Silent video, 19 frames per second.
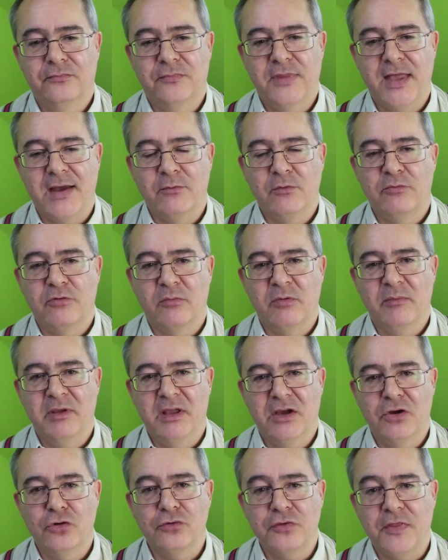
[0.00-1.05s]
that would probably be
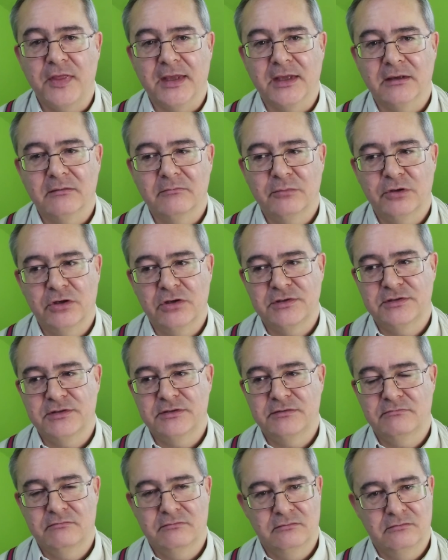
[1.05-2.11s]
a good thing, because
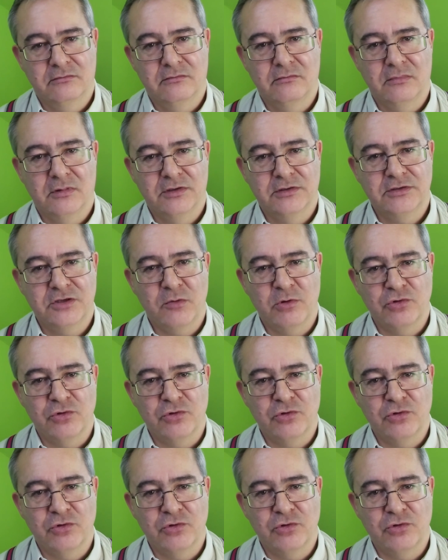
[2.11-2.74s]
so